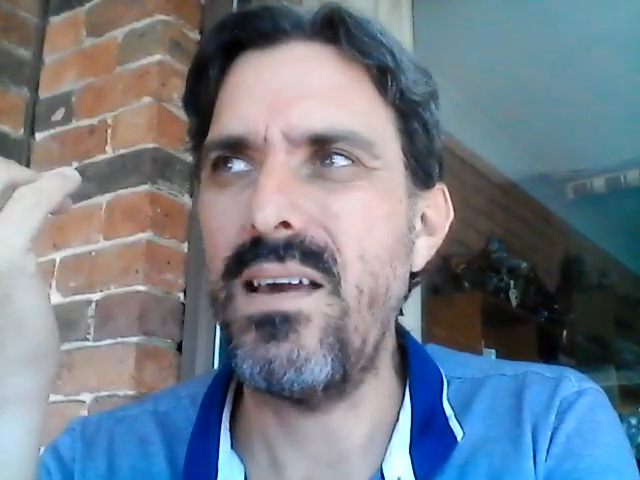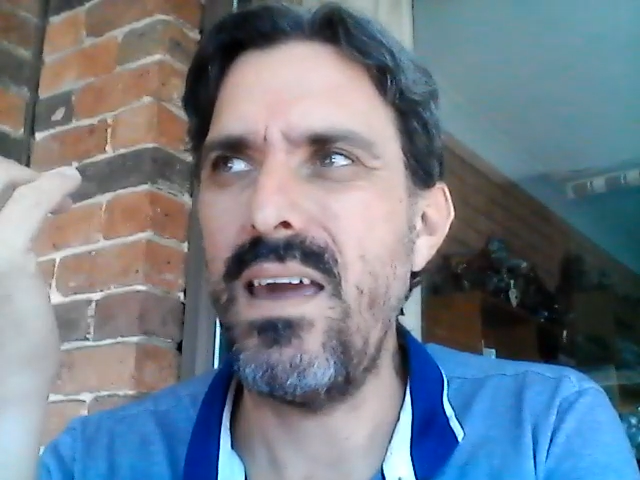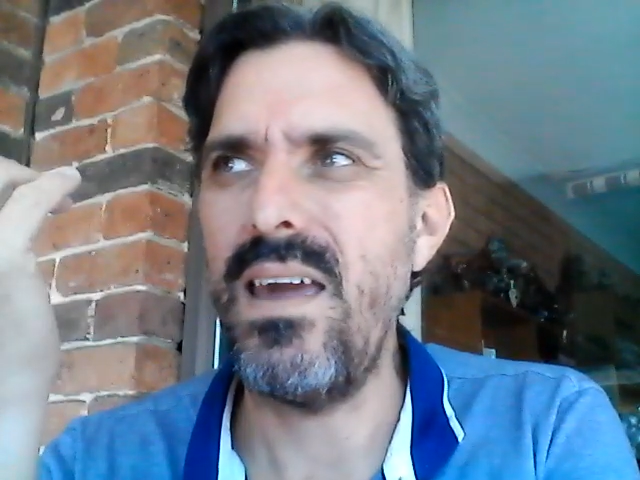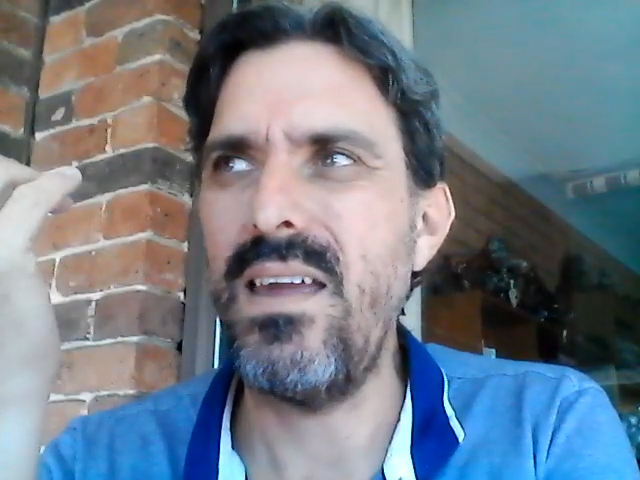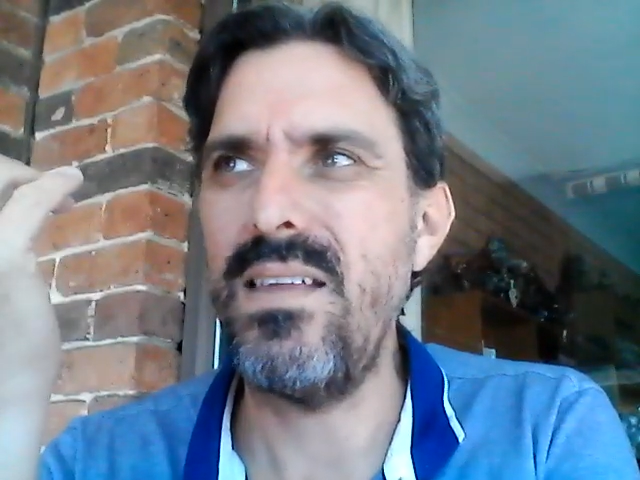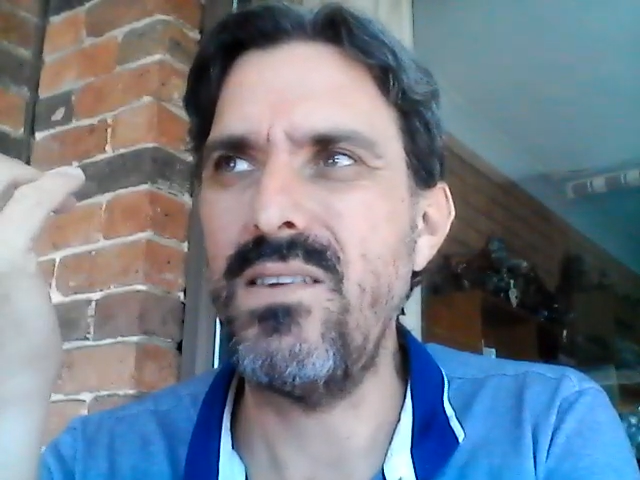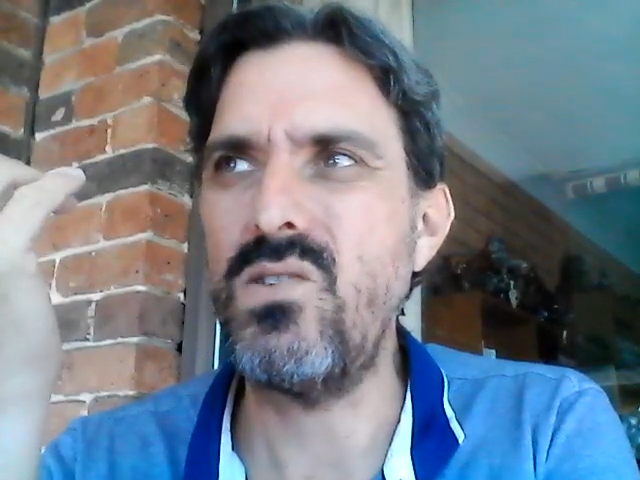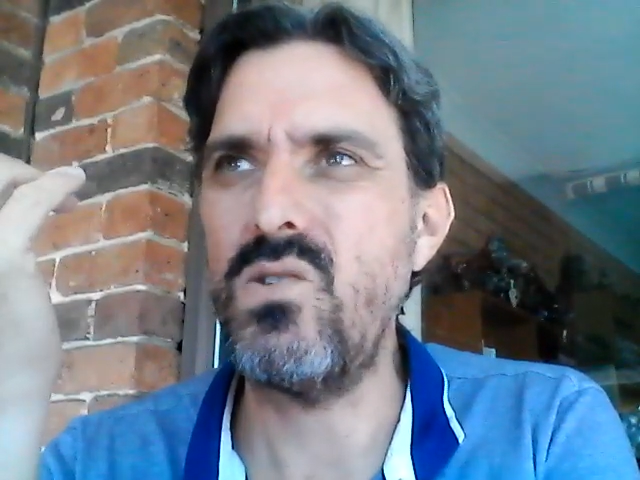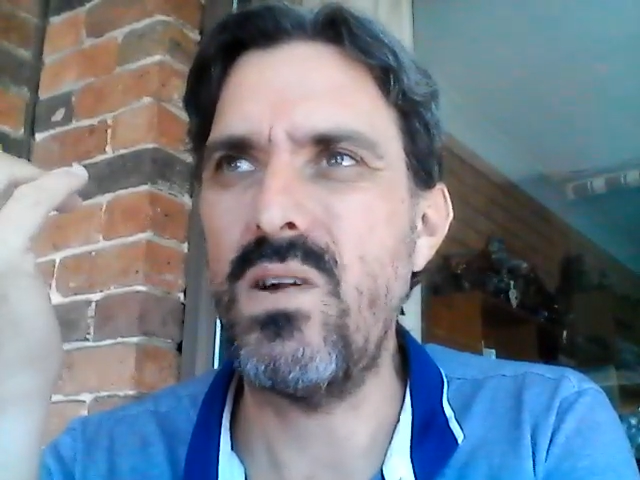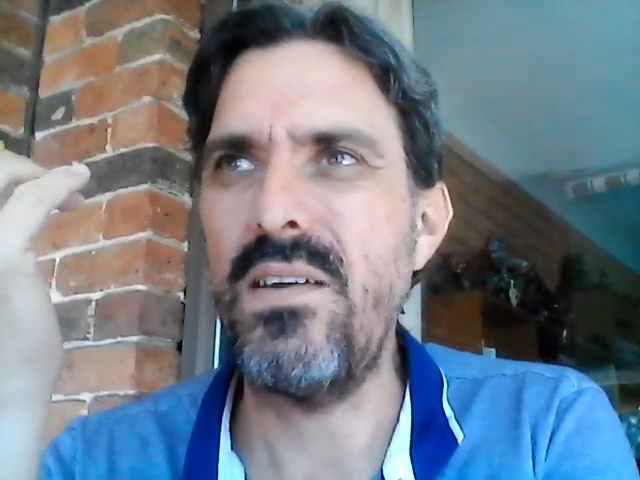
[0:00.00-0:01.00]
and you
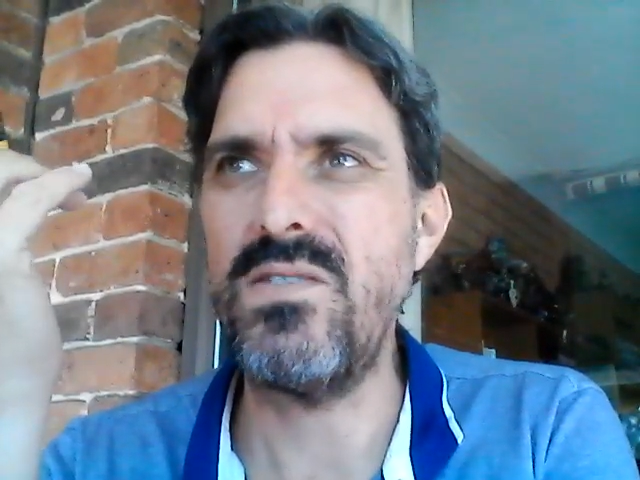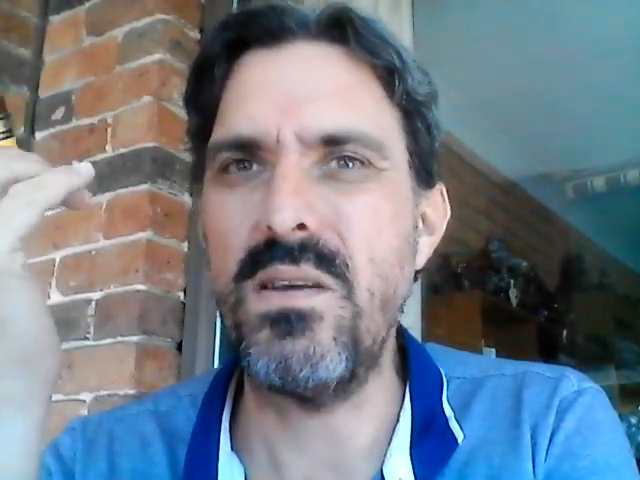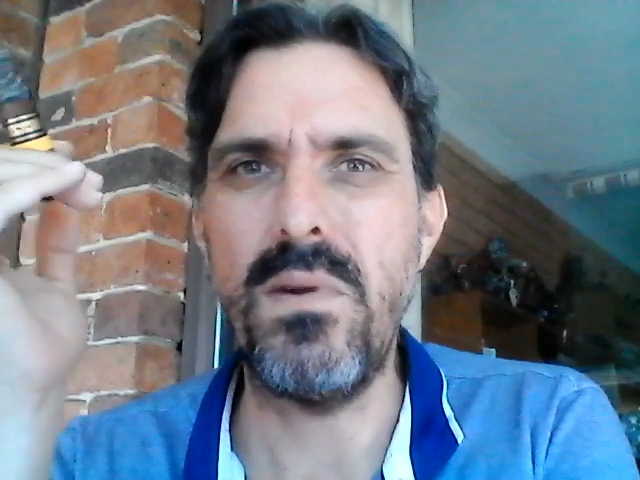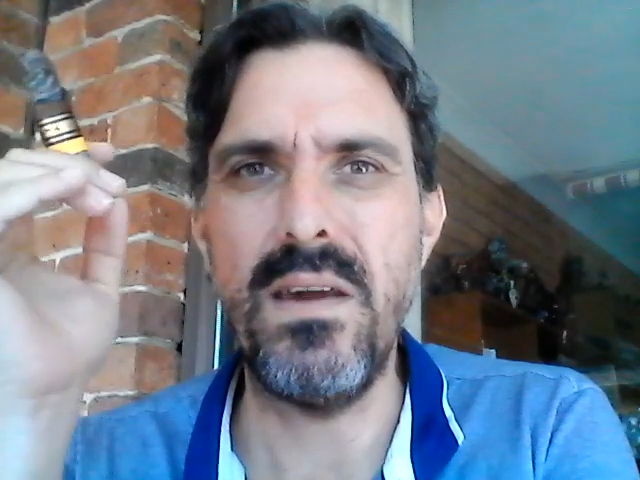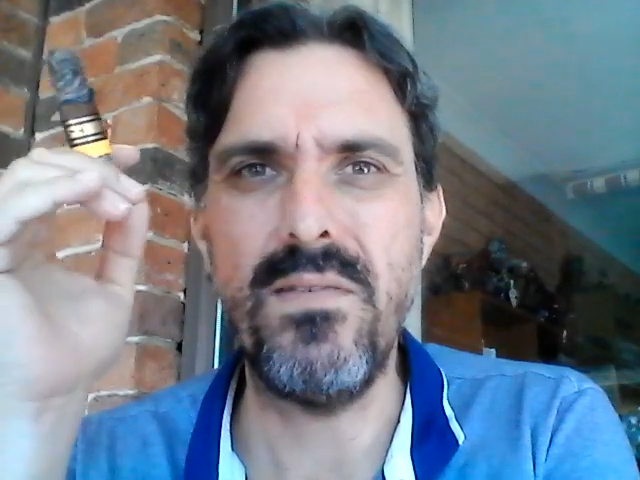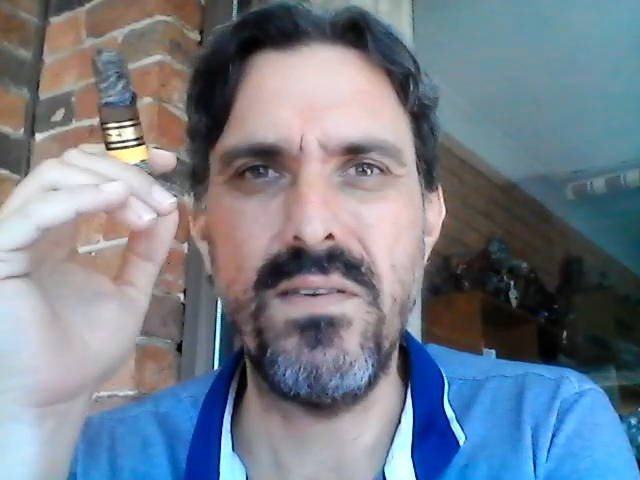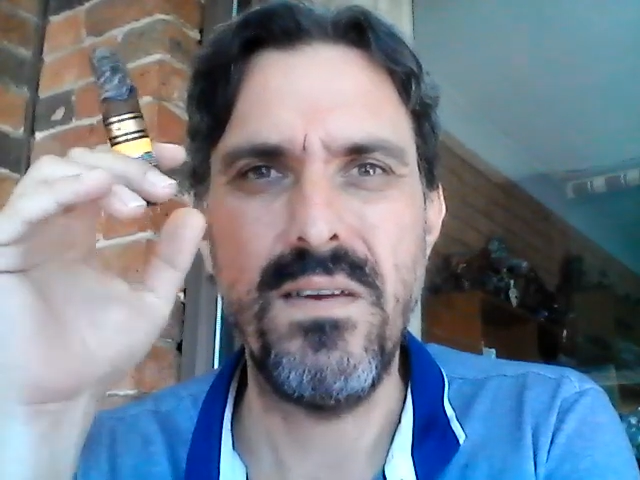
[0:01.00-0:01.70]
still have some left,